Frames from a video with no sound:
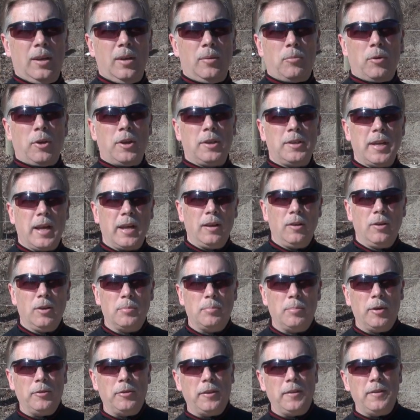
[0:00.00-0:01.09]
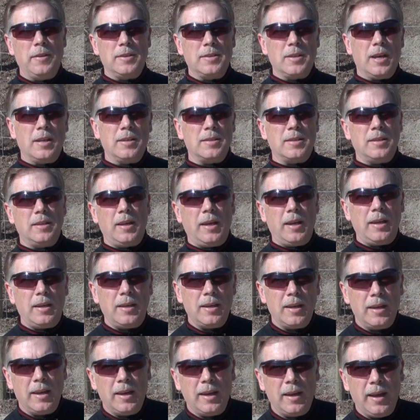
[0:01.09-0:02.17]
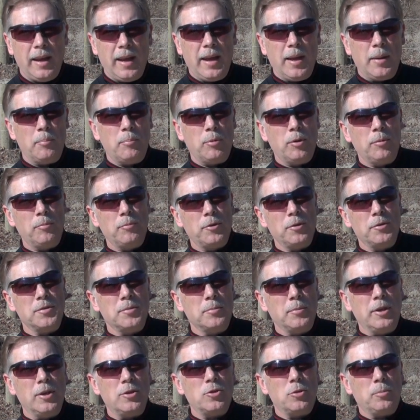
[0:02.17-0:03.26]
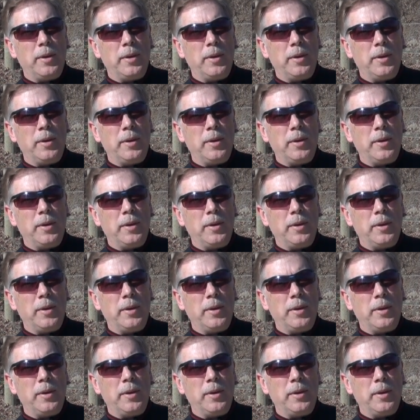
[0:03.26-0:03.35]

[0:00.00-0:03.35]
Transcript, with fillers: We're gonna take a look at both of these guns today and put them through some initial